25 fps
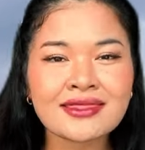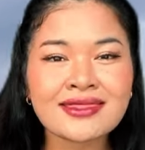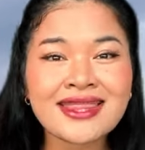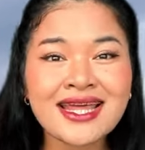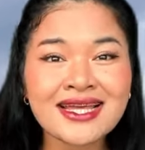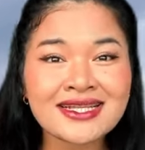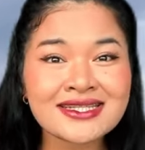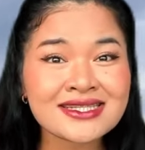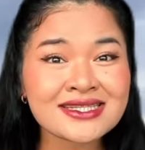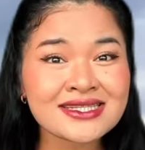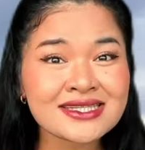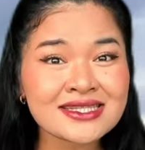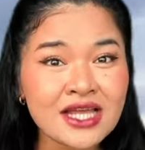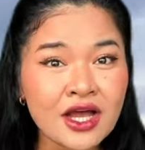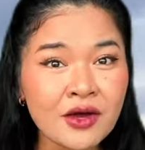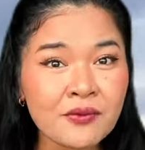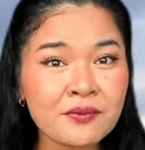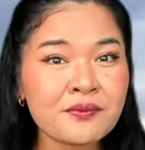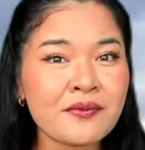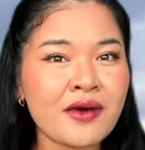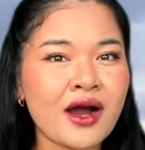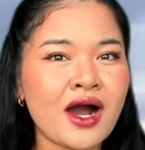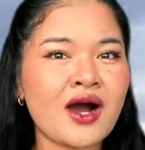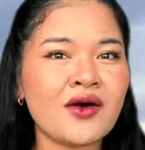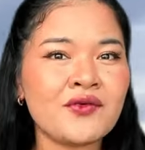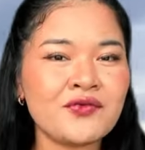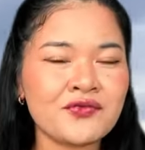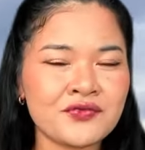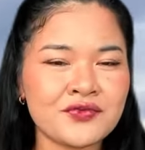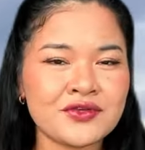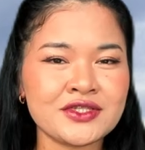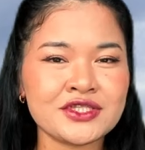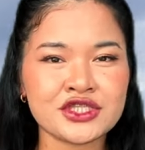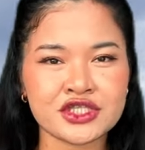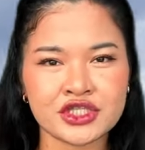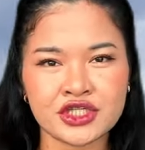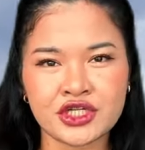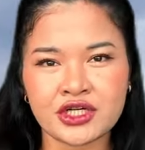that some
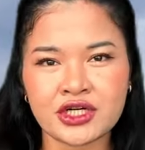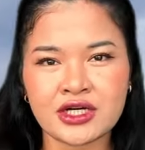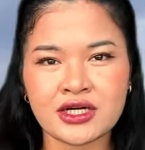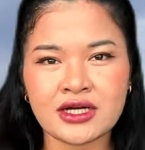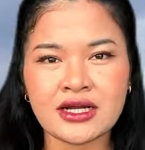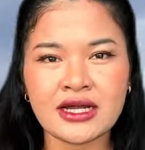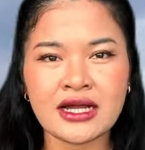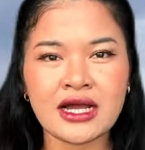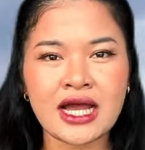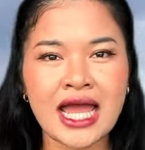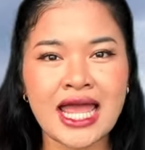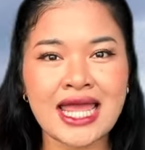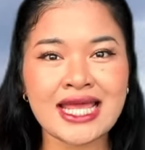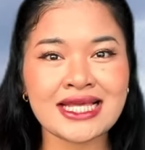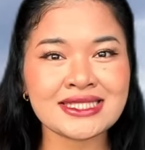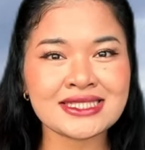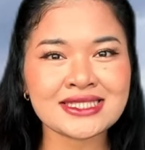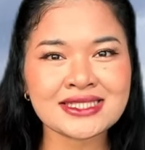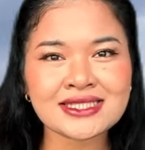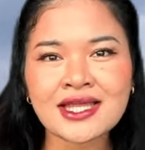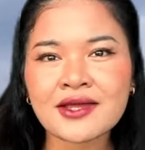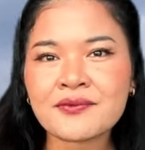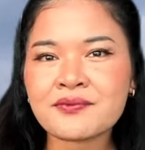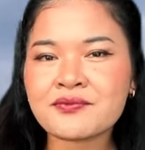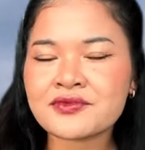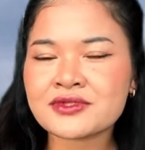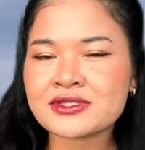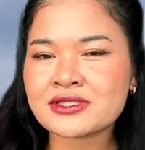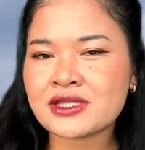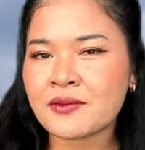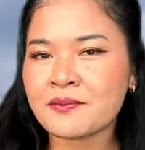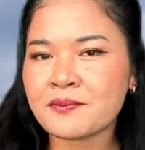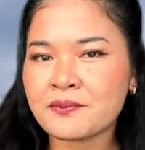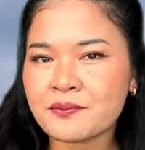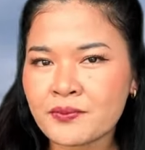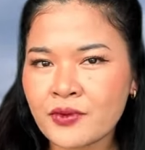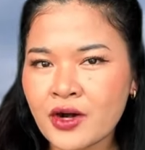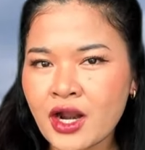officer accept
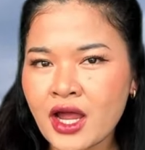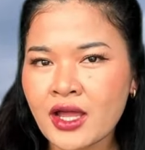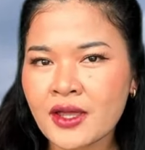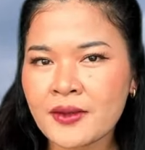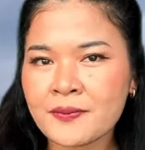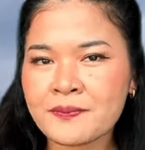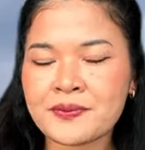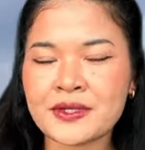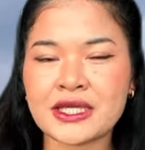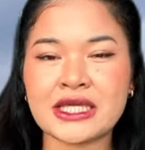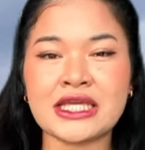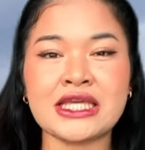some bribe